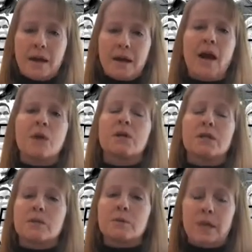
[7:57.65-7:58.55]
and I
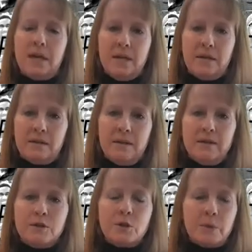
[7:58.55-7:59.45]
will explain
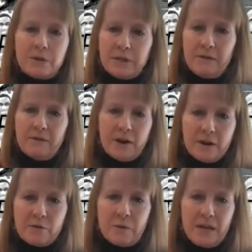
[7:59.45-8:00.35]
to the person in
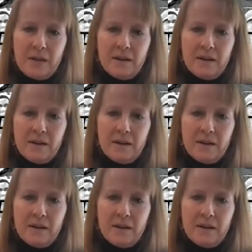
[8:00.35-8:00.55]
front of me